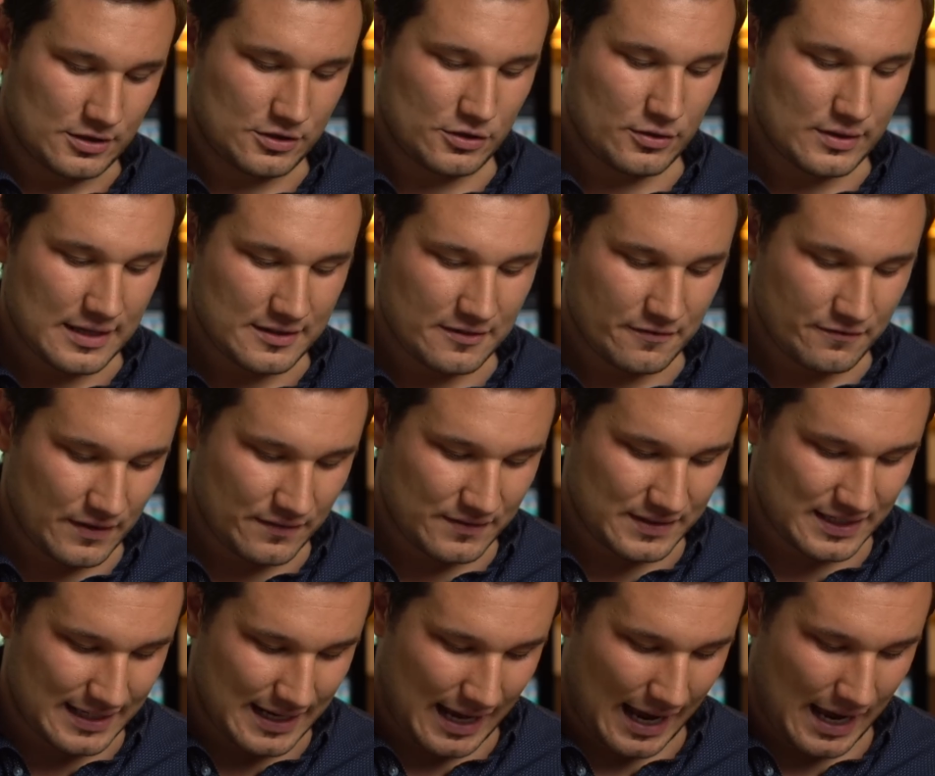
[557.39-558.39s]
The
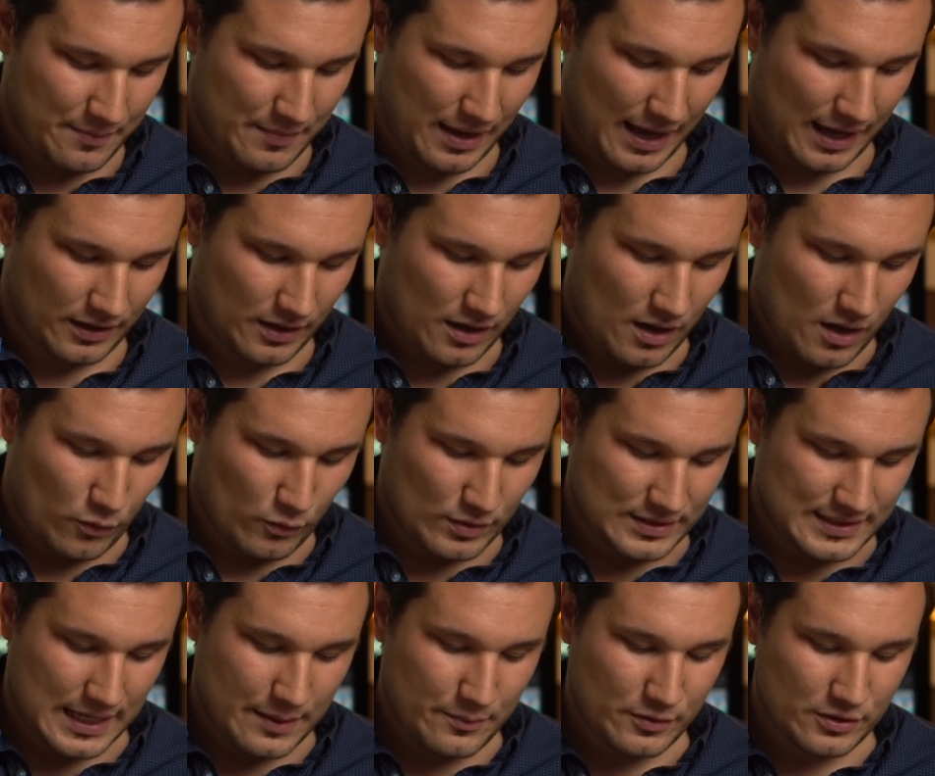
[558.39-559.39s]
2015 iMac
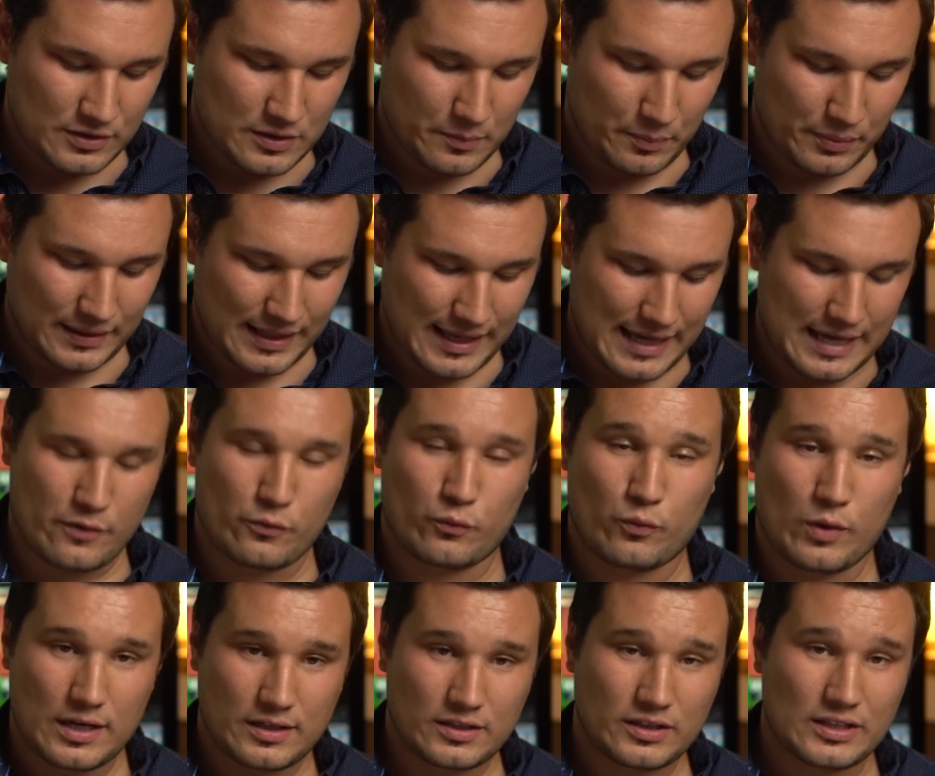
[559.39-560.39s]
was able to play
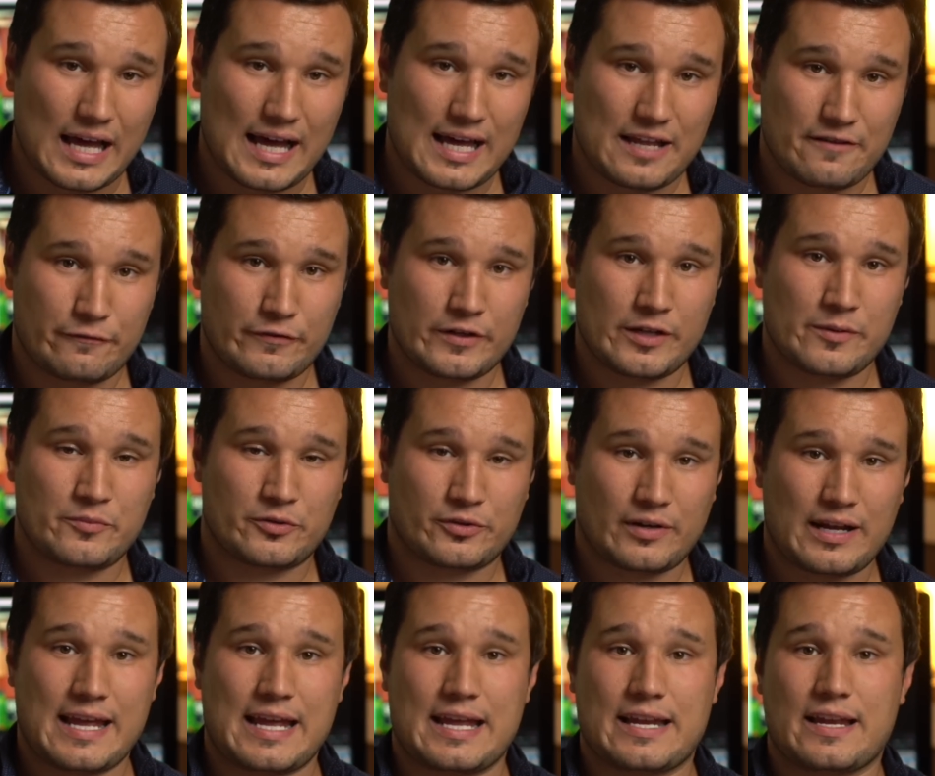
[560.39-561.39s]
one LUT and film
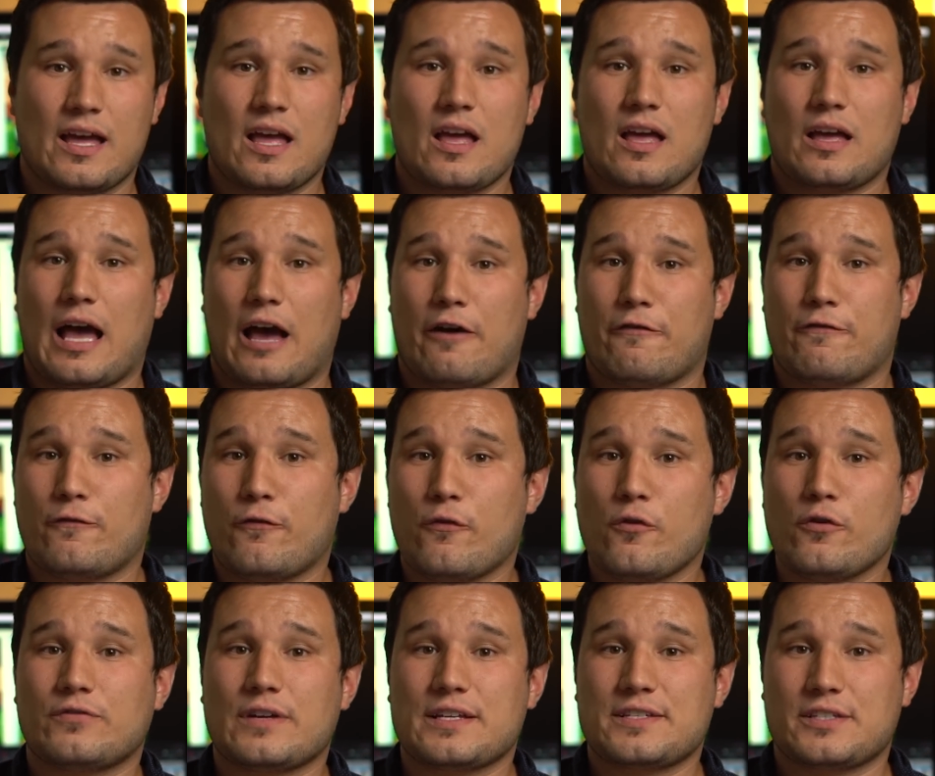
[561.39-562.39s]
grain at
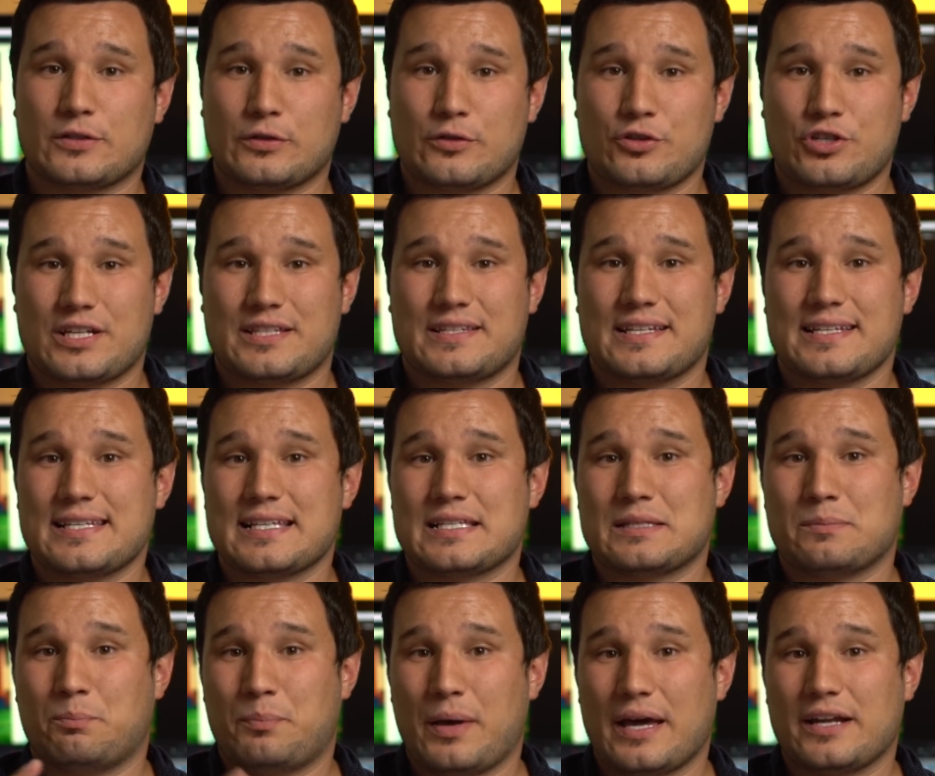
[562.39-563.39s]
full resolution. This
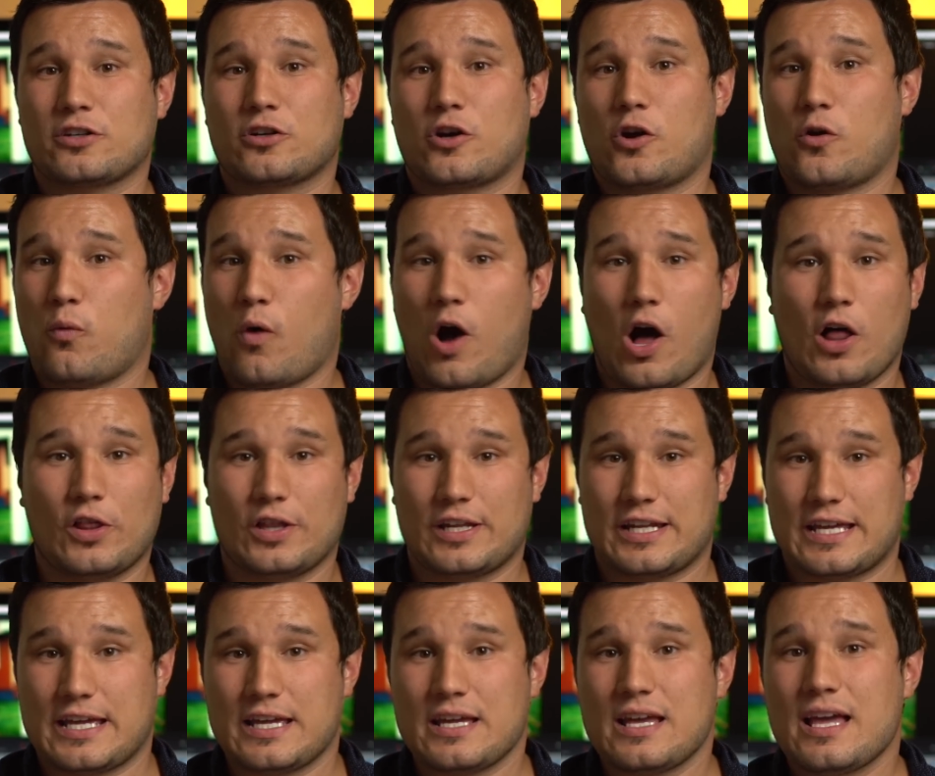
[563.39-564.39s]
is better
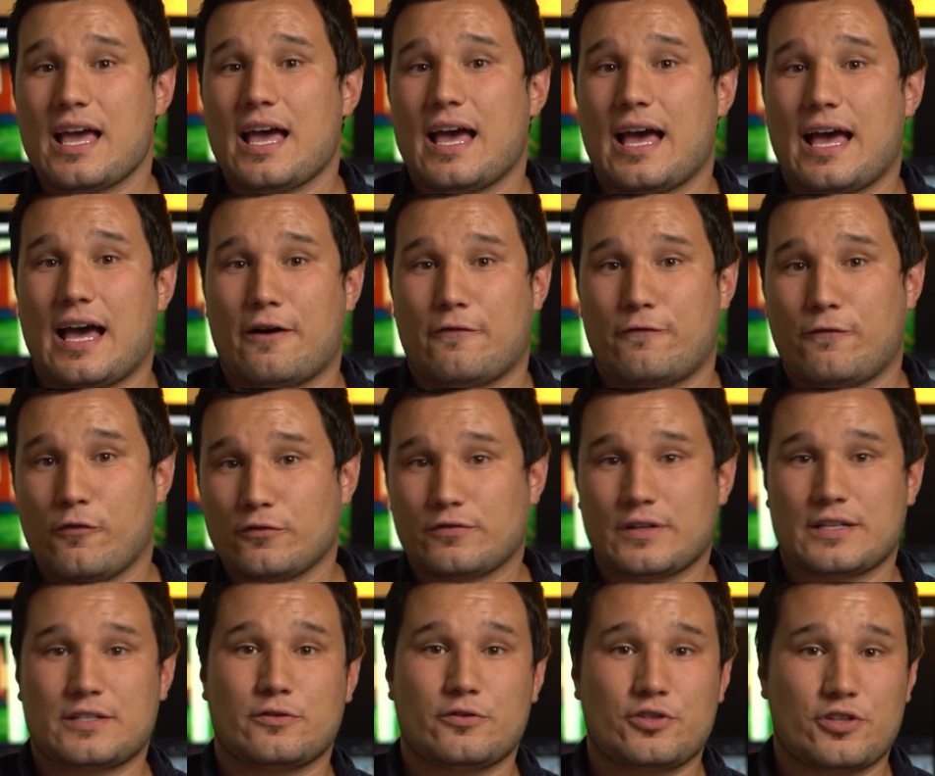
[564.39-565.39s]
quality uh, full
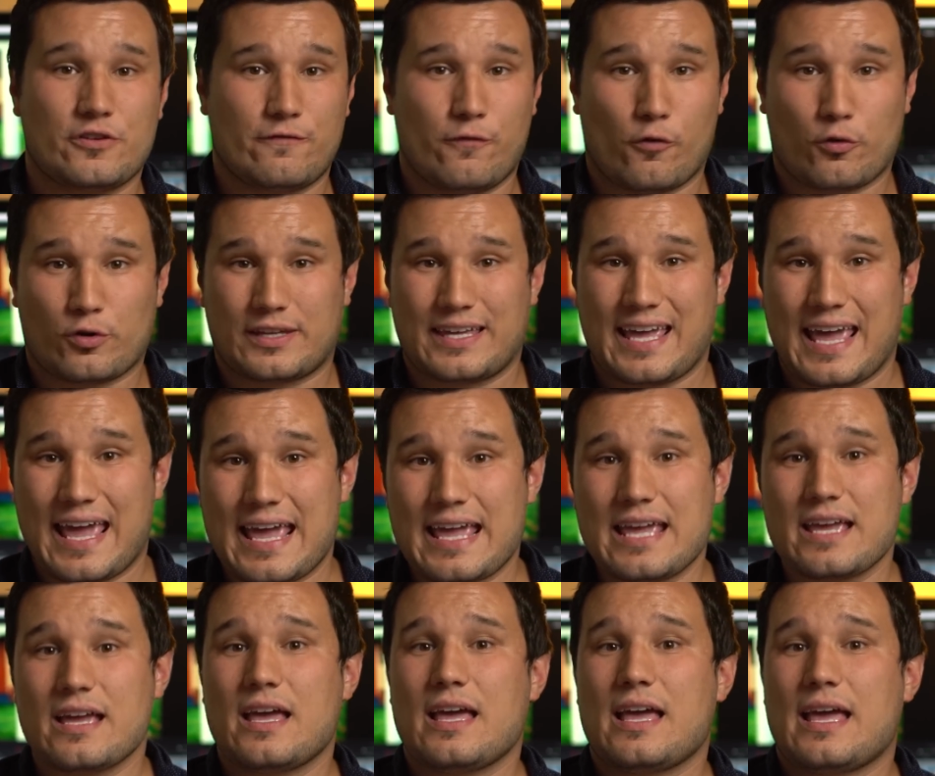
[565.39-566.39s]
resolution
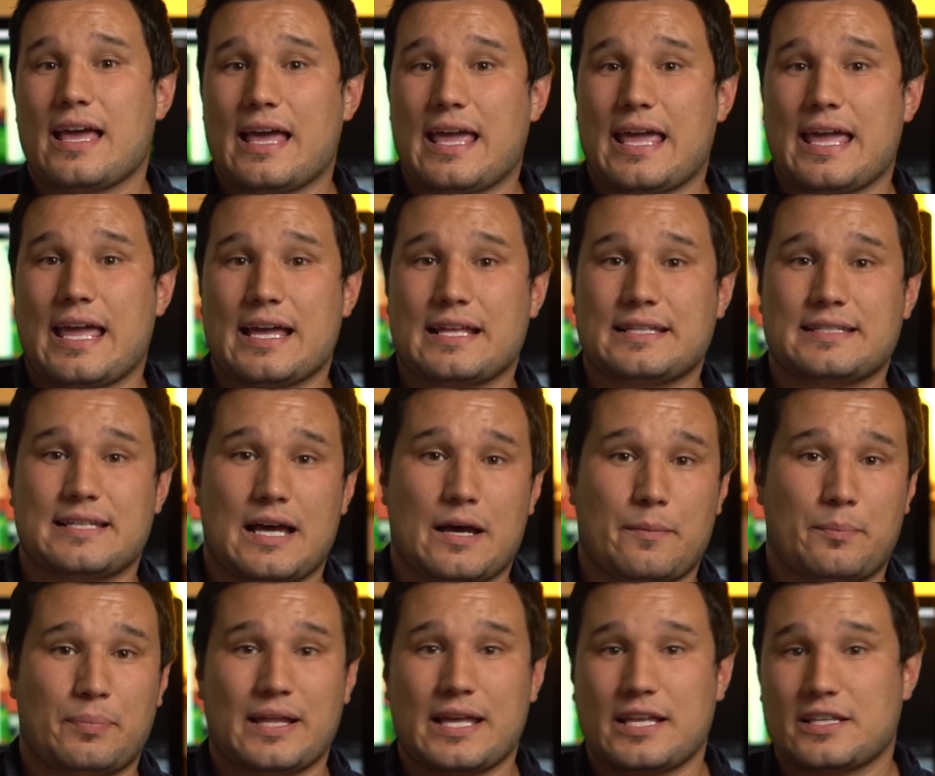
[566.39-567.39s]
4K and
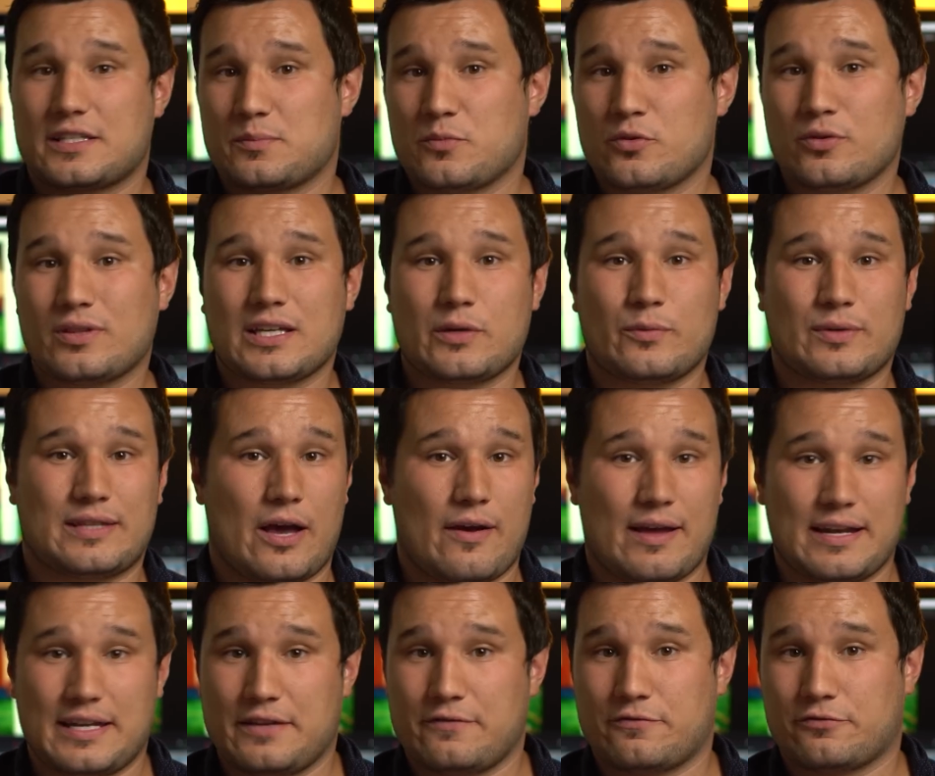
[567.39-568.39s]
uh, play it smoothly
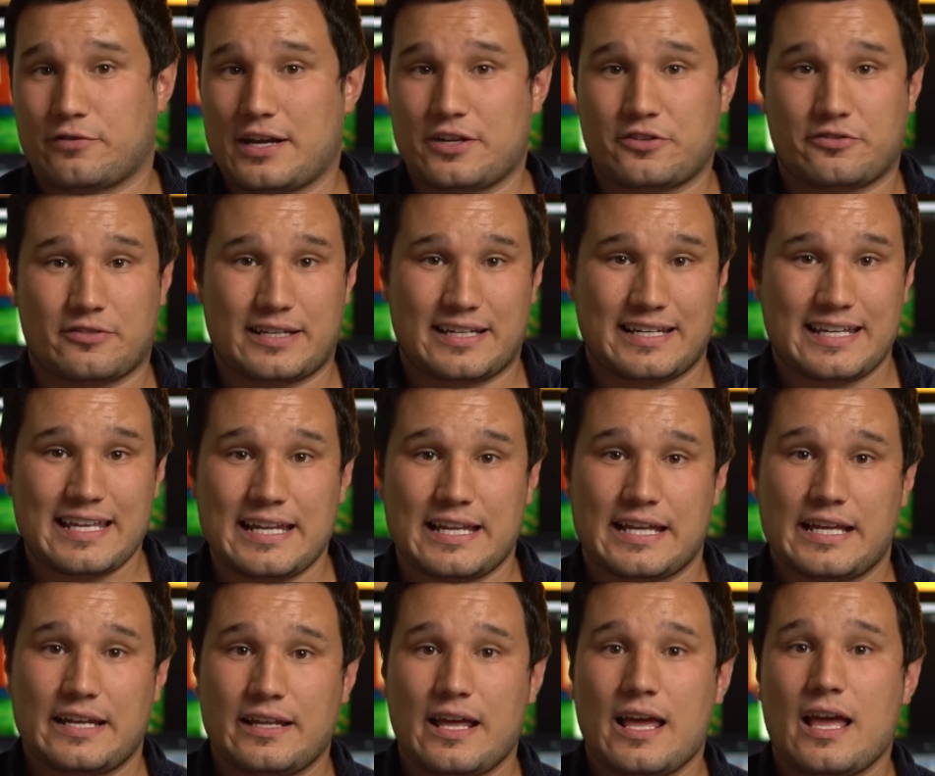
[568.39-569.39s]
without any rendering
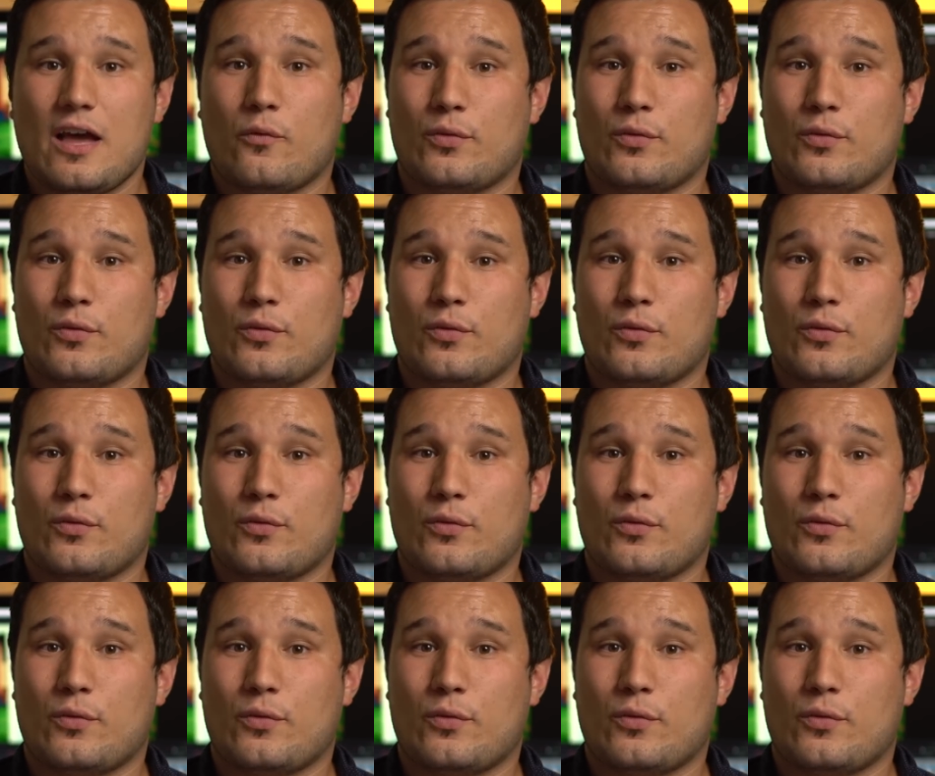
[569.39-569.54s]
needed.